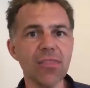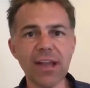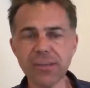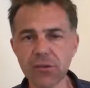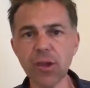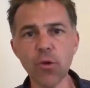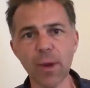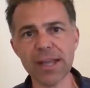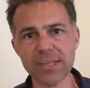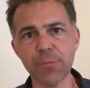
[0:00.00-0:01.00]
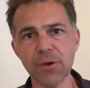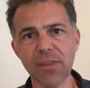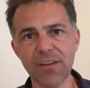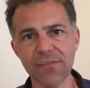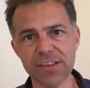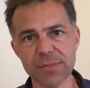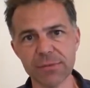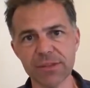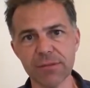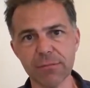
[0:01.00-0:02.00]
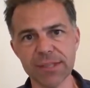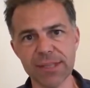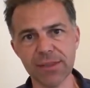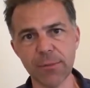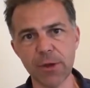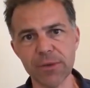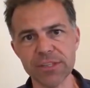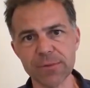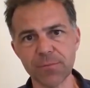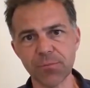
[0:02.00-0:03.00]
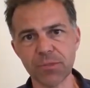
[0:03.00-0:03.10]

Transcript: They don't know where to put their investment money at the moment.